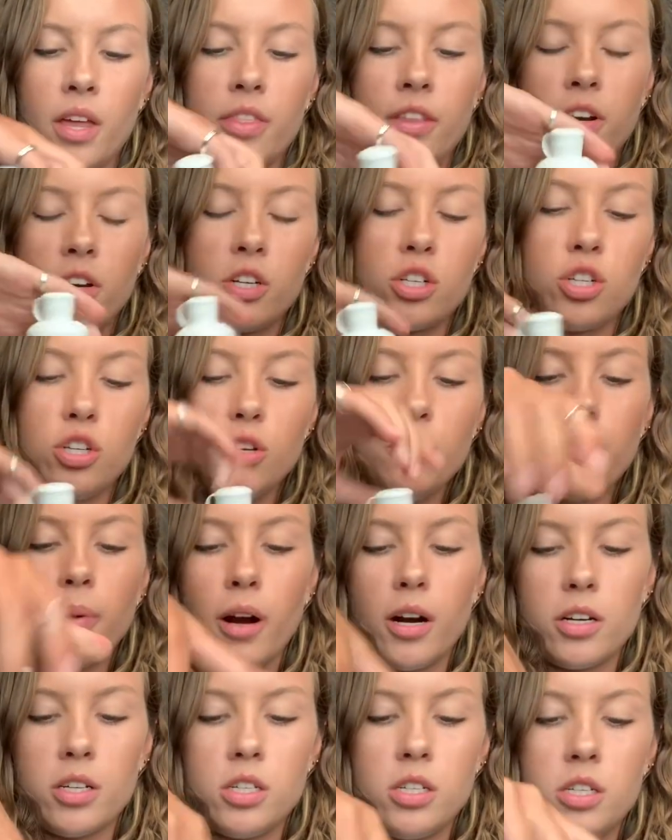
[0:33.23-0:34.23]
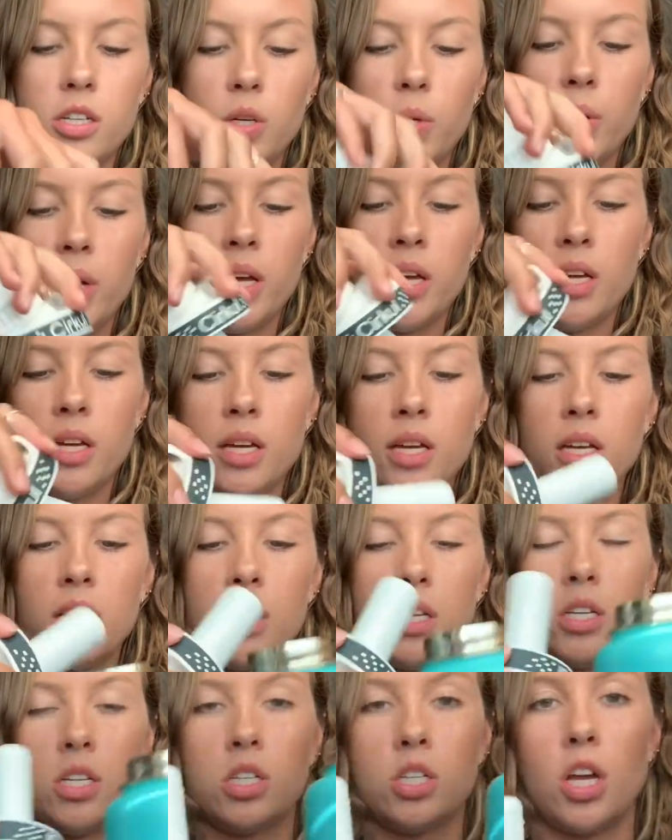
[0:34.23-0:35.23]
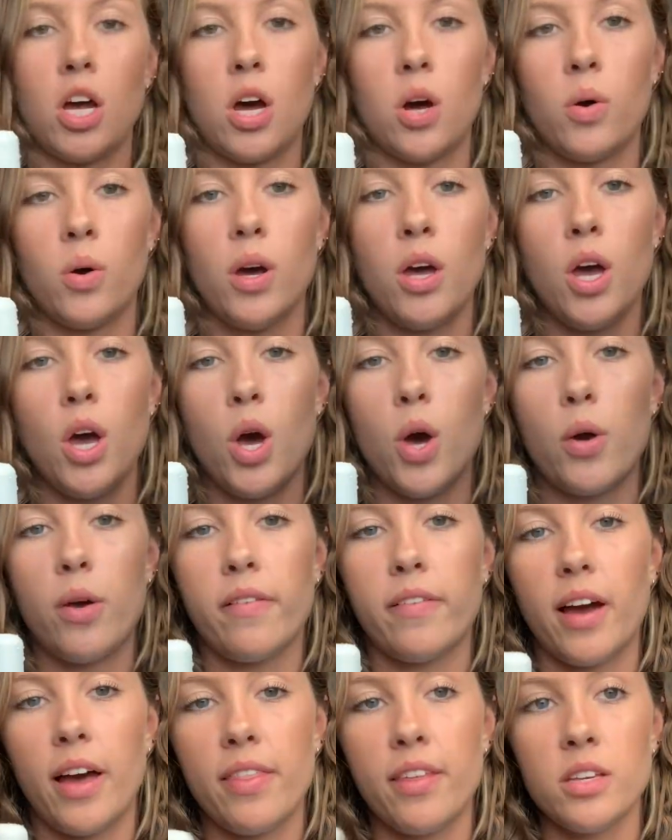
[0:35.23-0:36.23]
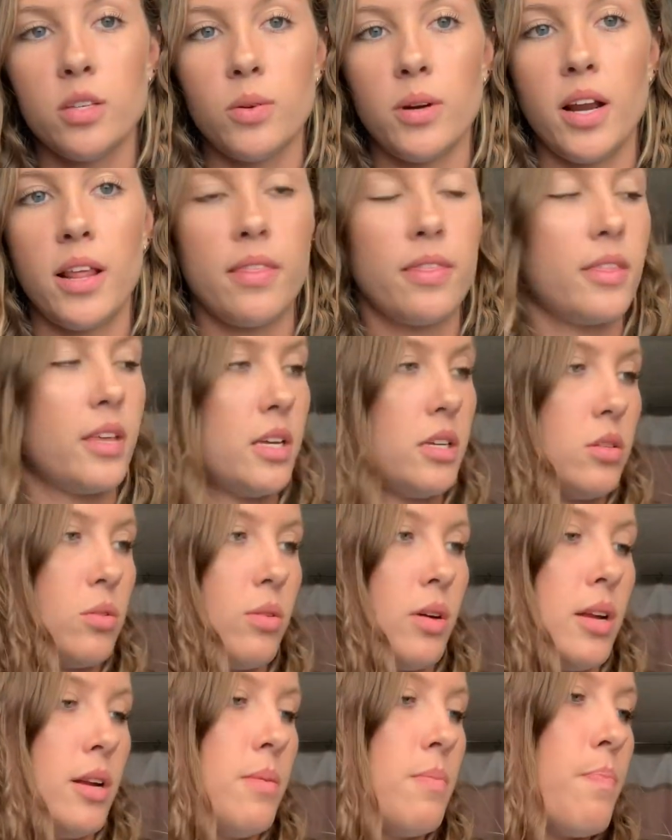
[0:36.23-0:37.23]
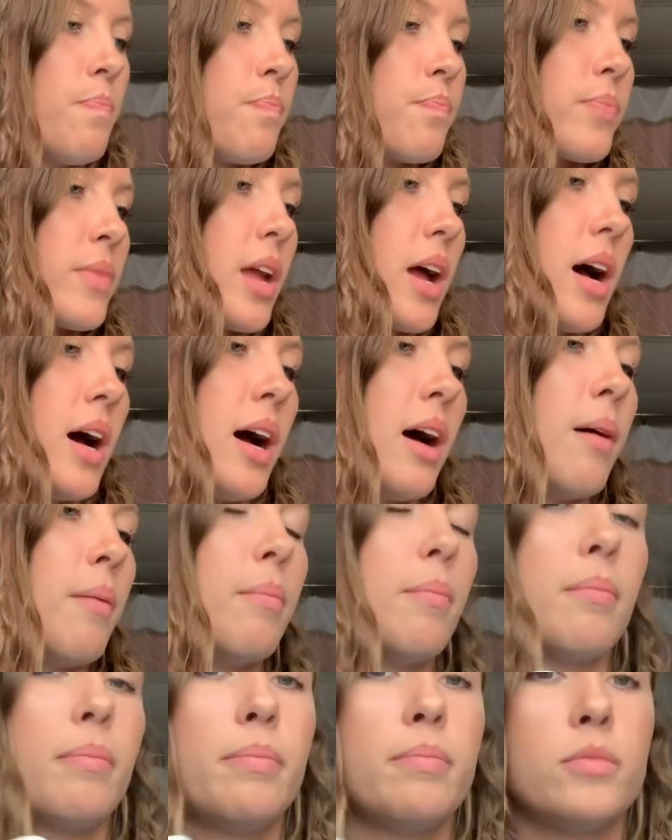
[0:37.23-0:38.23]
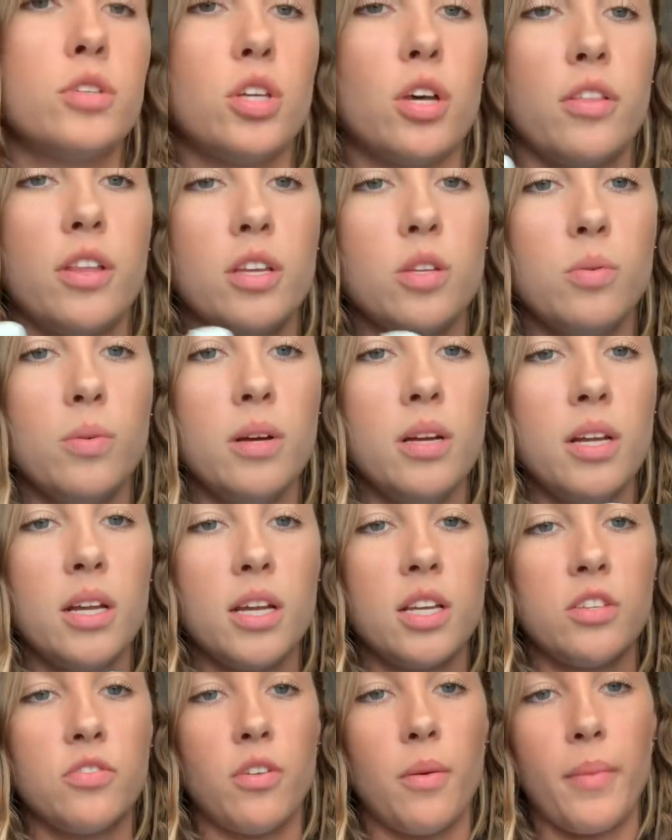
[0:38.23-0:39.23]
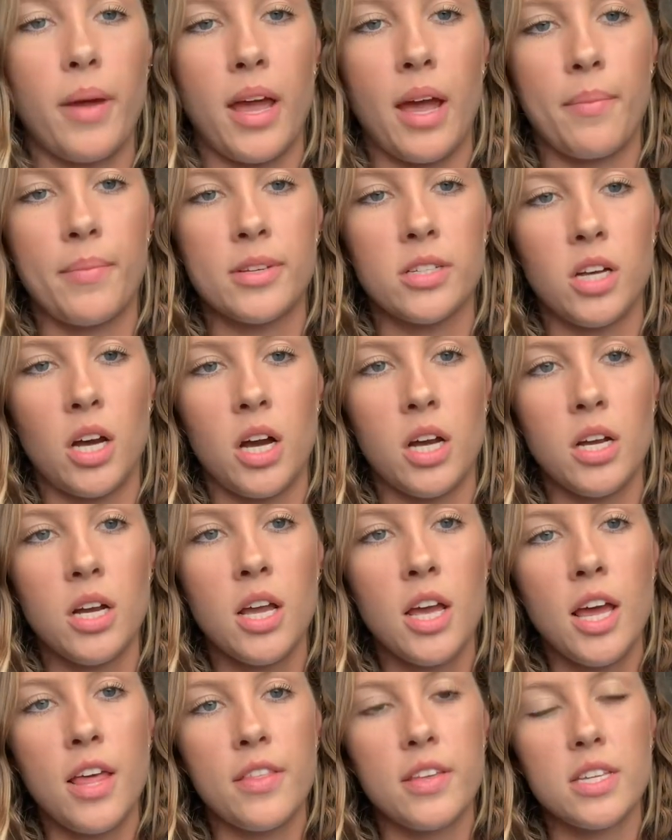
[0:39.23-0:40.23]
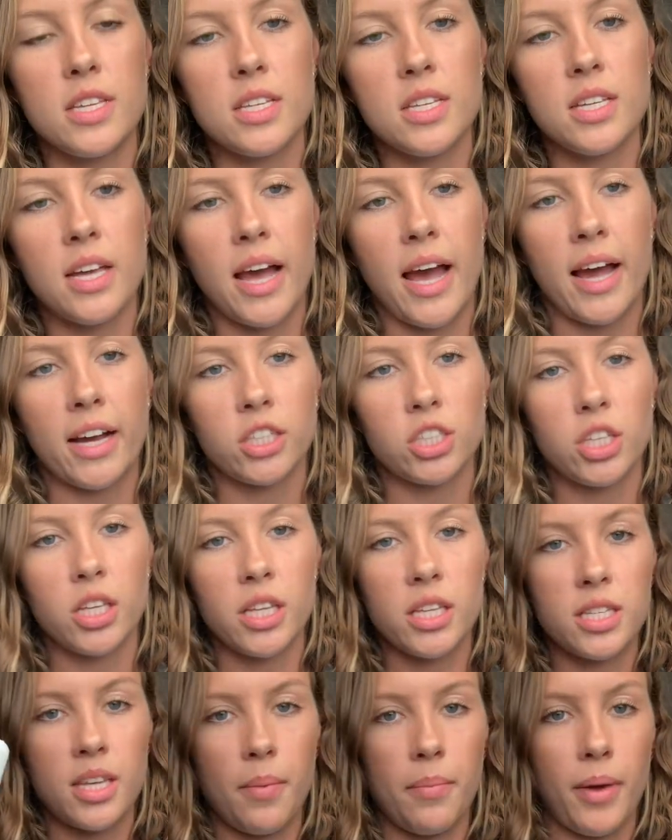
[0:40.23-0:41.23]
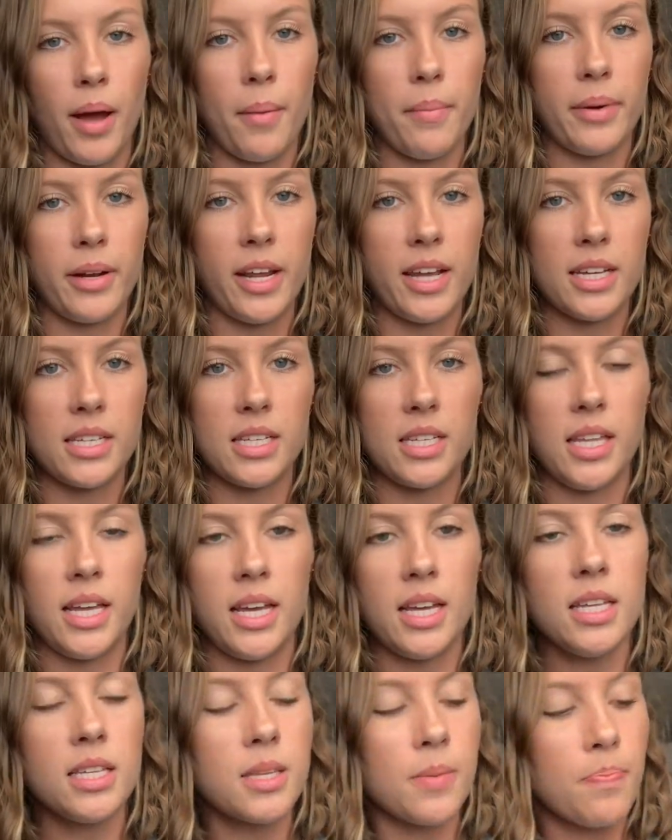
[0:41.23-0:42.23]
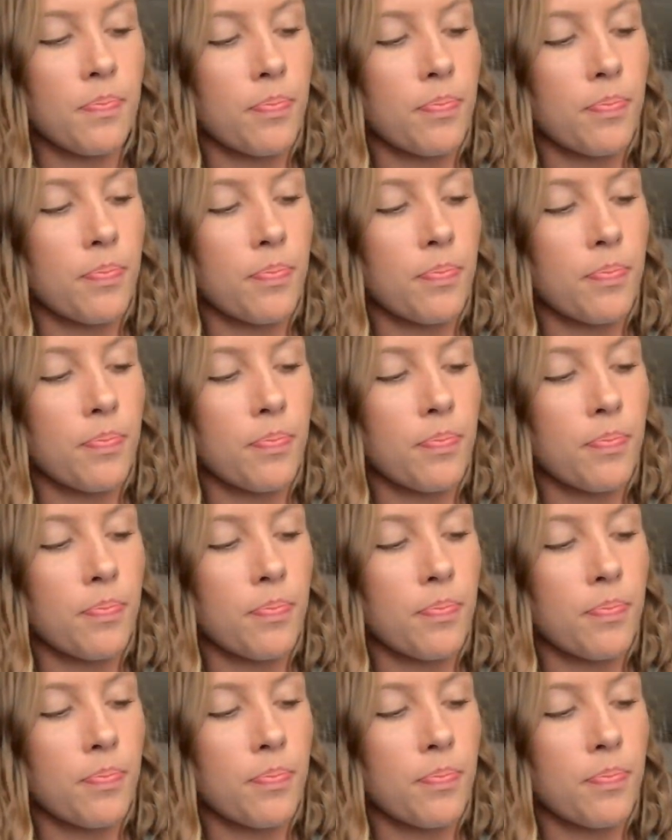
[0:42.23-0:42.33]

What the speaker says: There are two parts to it. So we've got this one and this one. So this one is from Amazon. This isn't actually the same company as this.